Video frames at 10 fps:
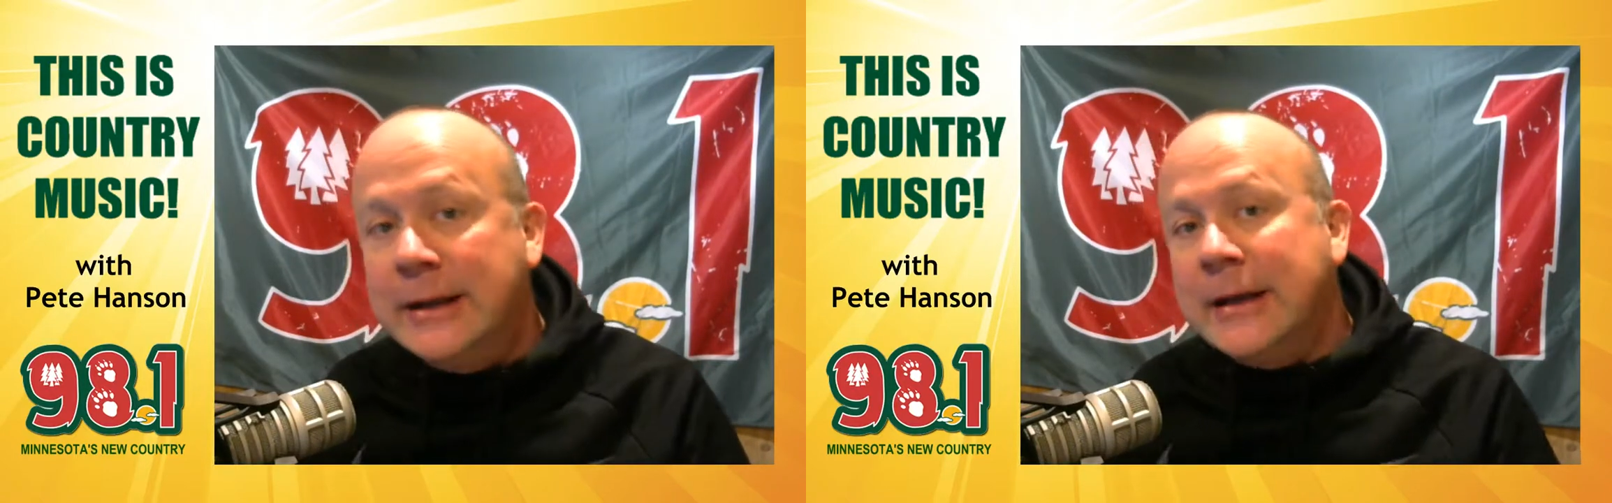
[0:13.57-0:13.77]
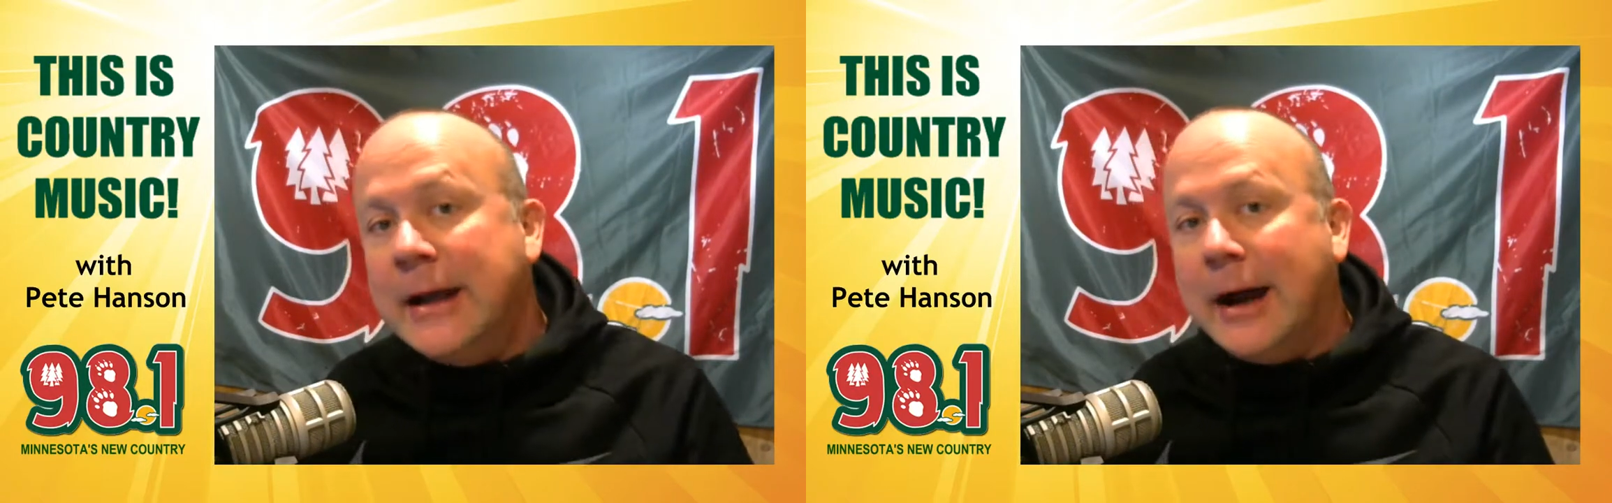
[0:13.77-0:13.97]

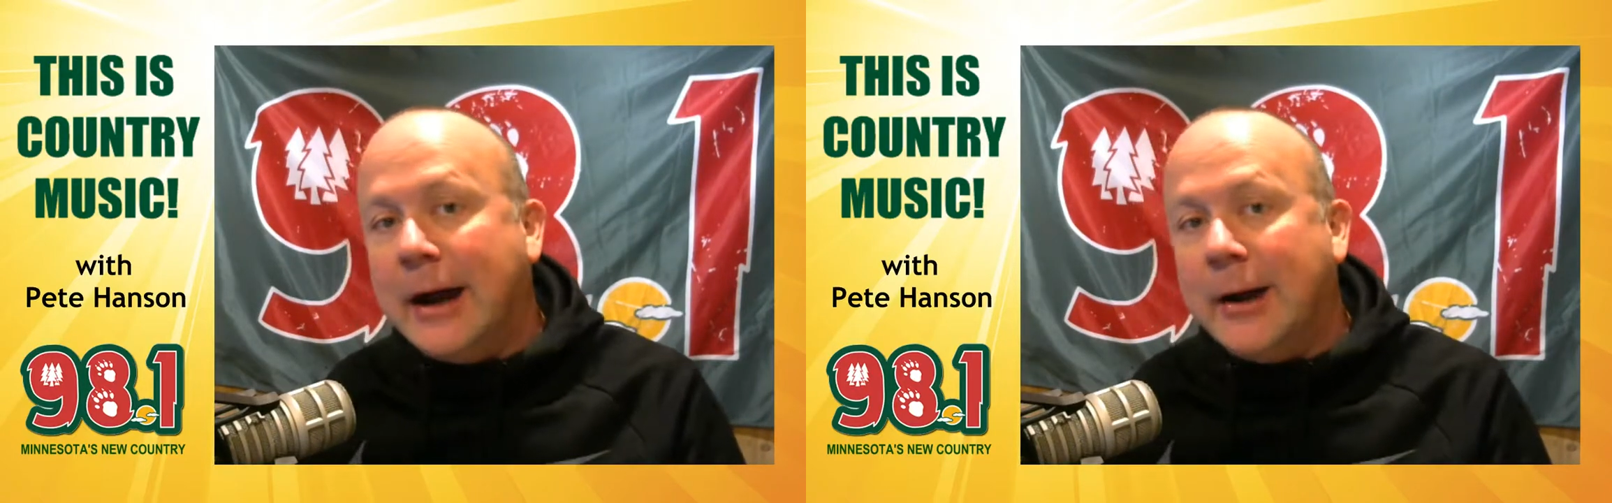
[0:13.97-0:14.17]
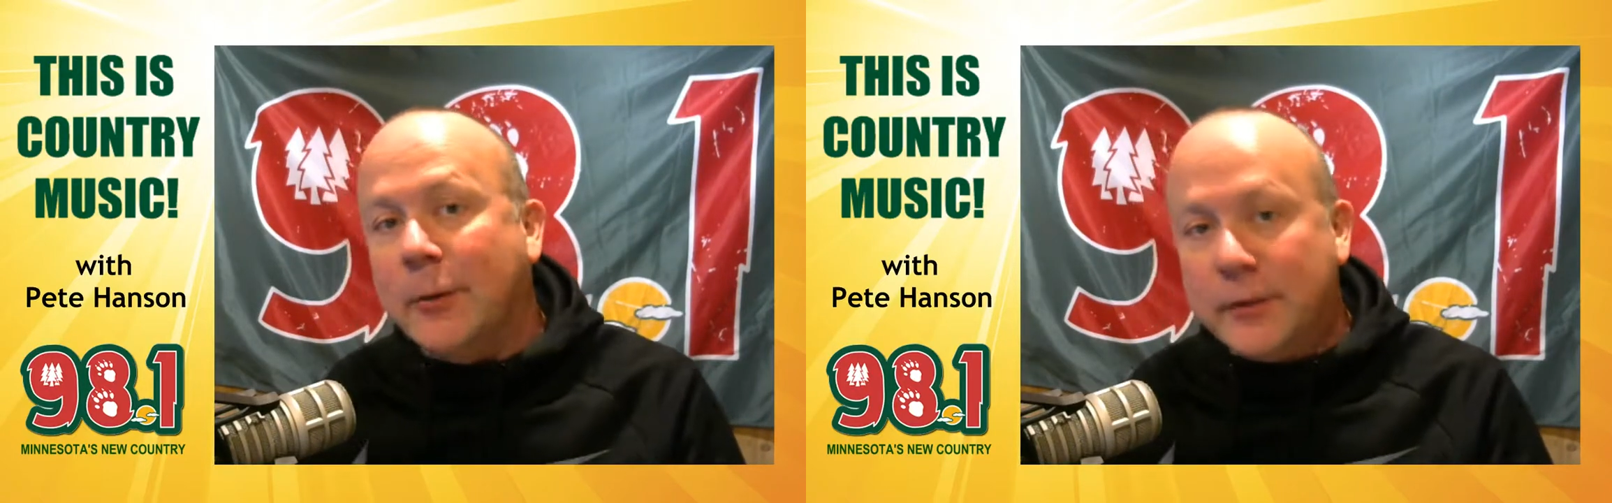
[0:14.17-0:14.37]

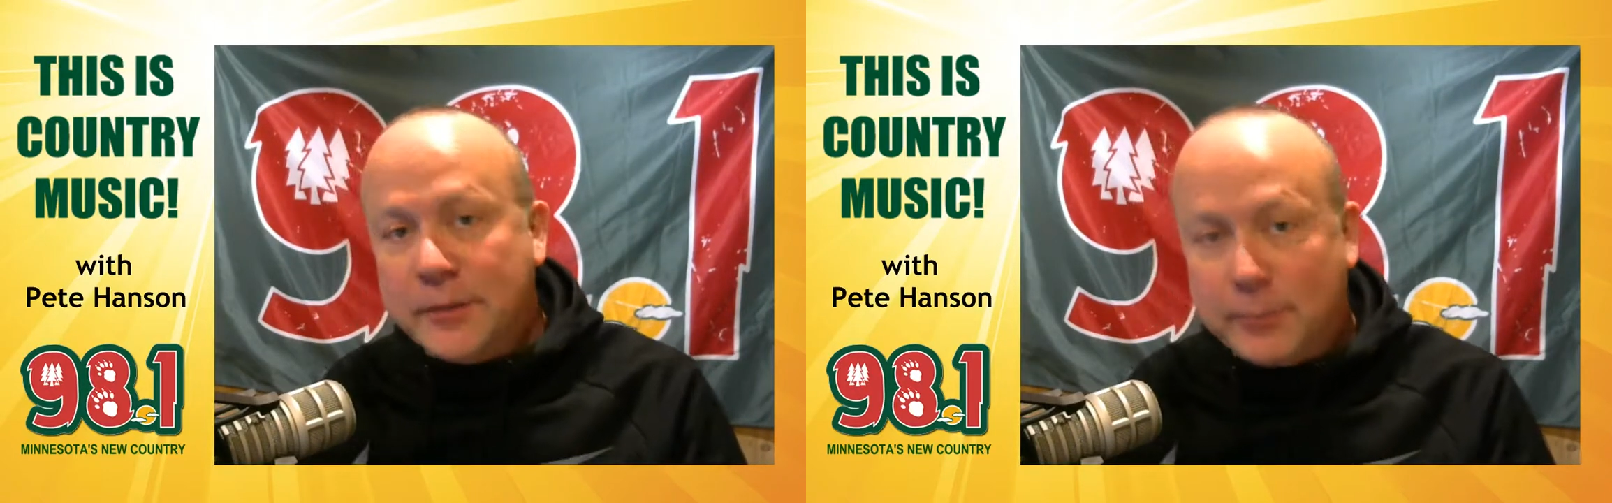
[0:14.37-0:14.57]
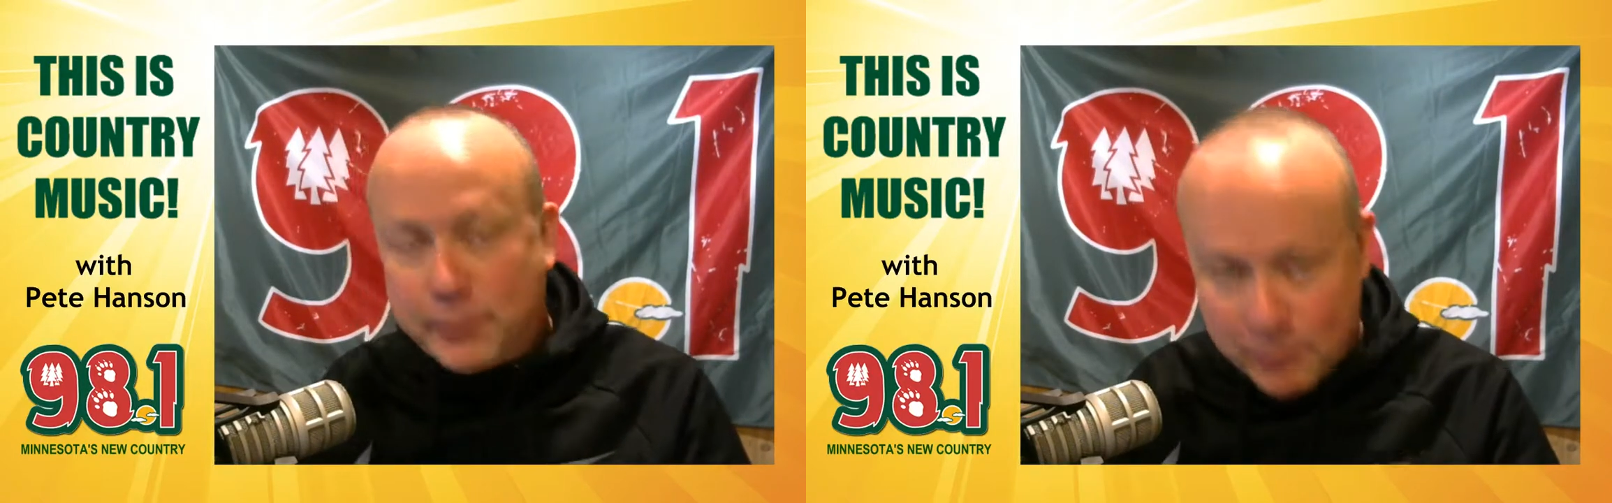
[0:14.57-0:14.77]
uh, with
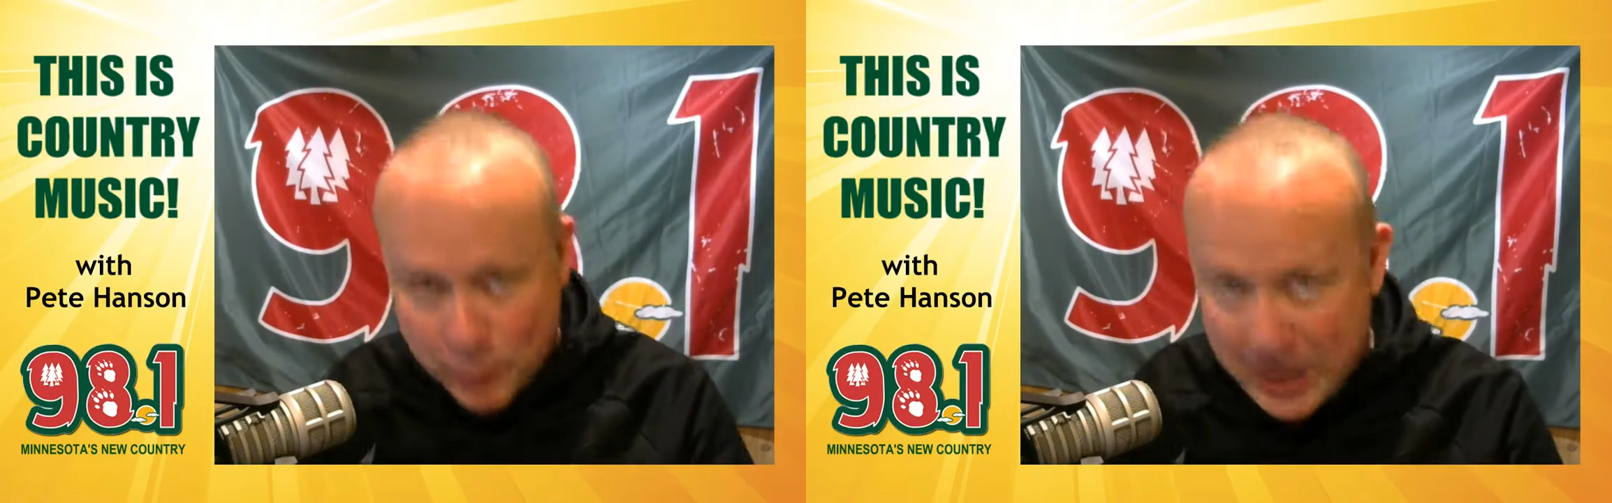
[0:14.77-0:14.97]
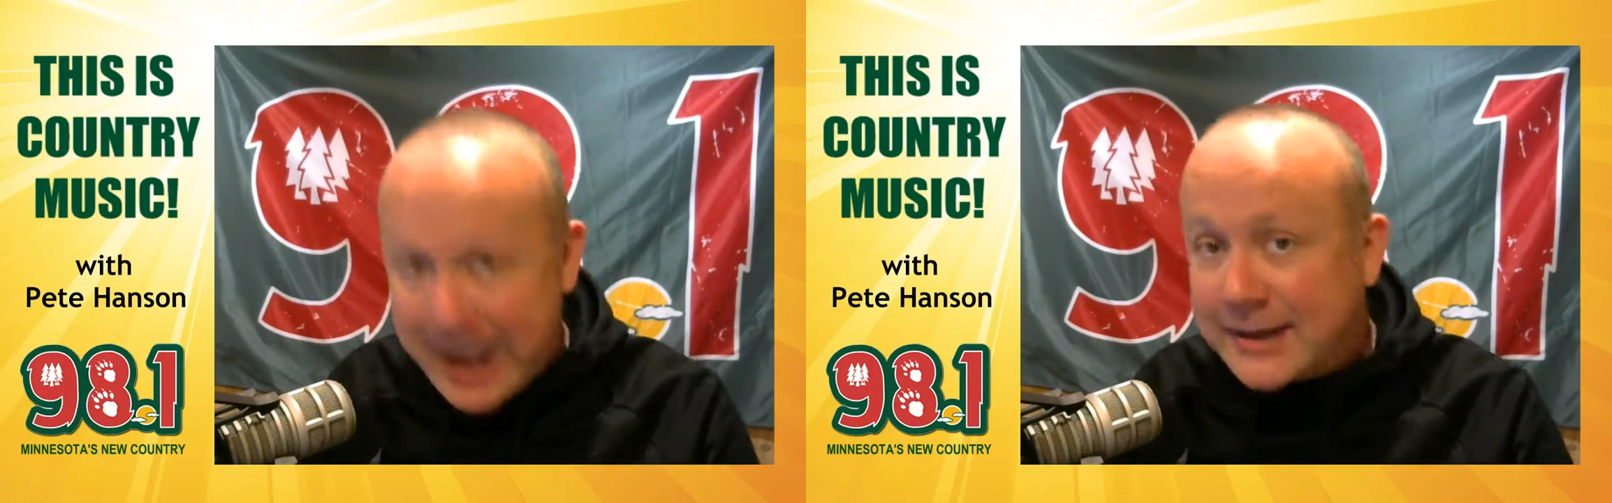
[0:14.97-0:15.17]

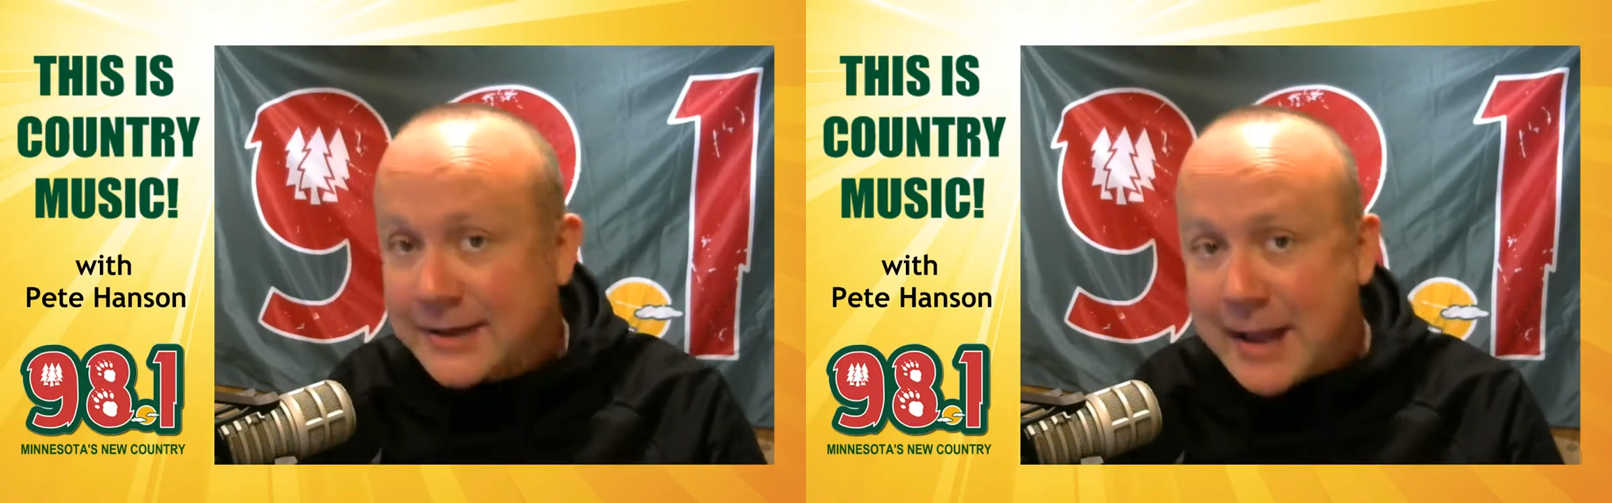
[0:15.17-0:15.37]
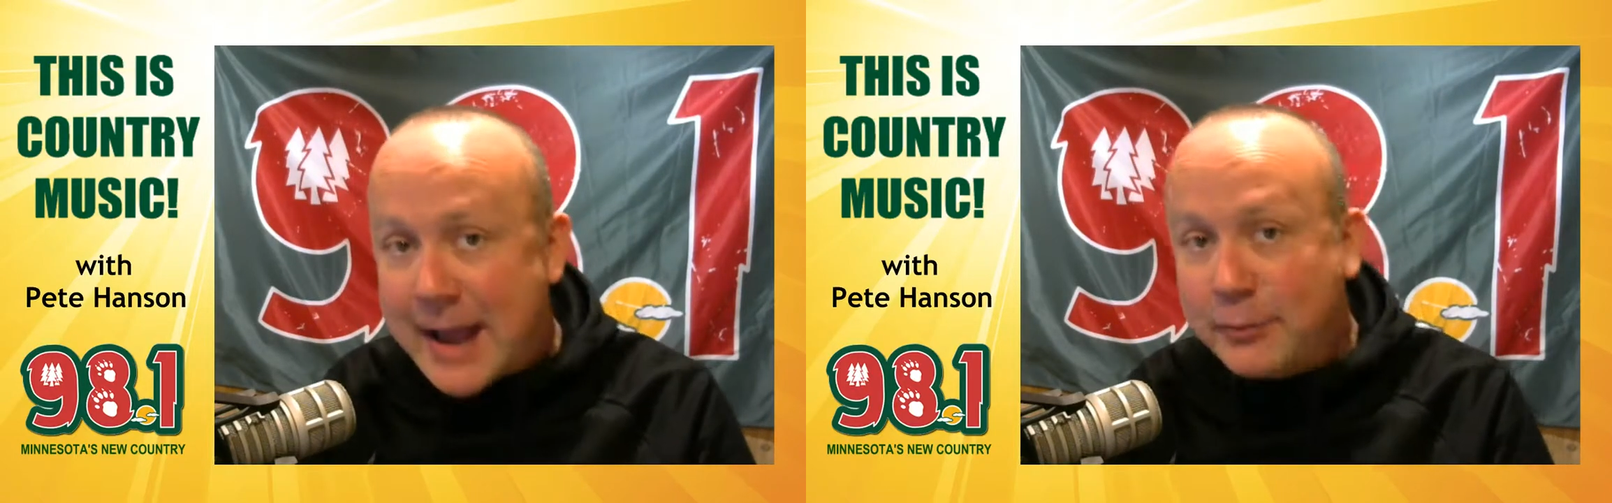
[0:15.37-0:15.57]
Miranda
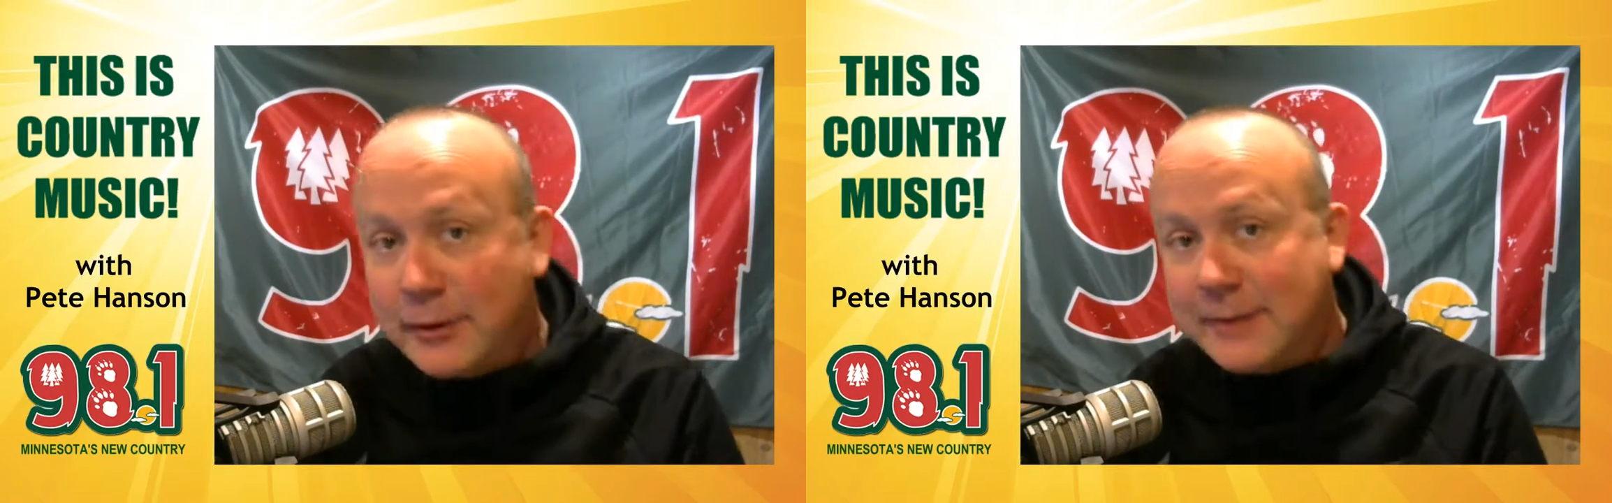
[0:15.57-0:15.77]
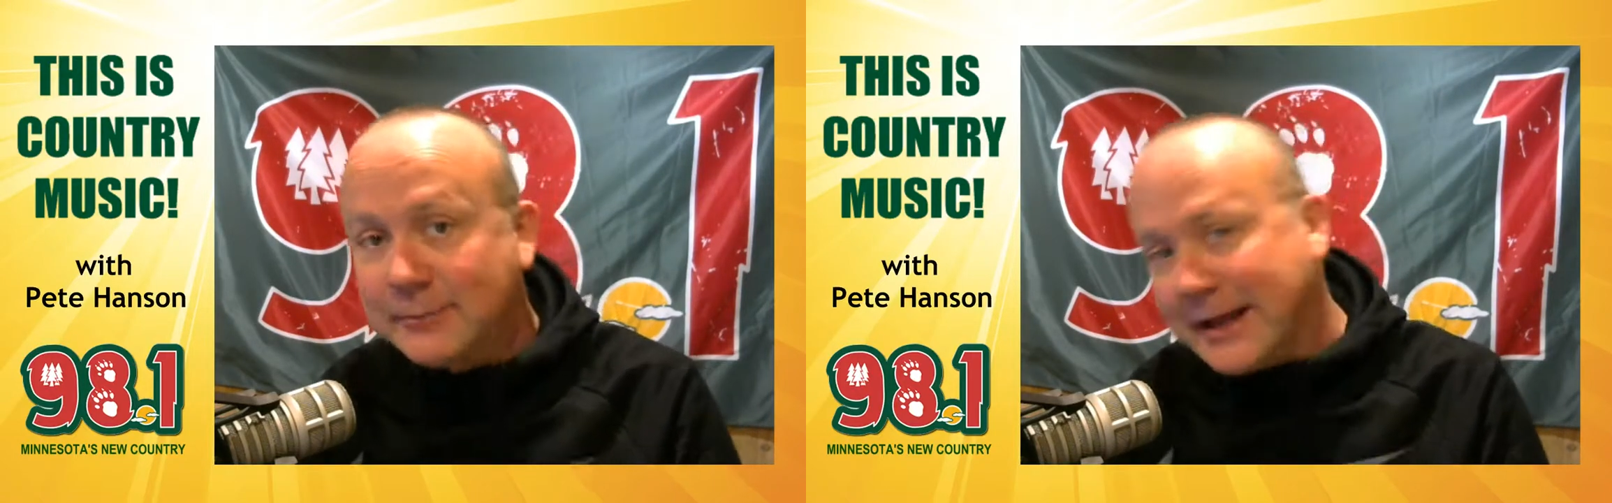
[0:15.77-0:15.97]
Lambert
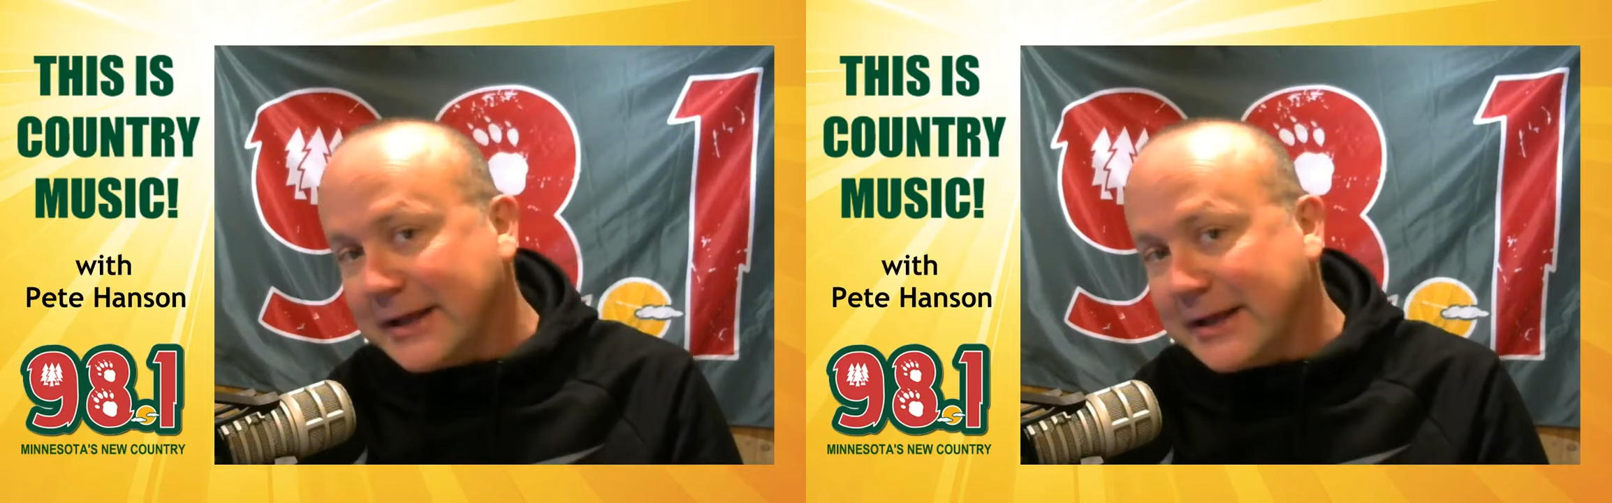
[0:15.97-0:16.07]
and Blake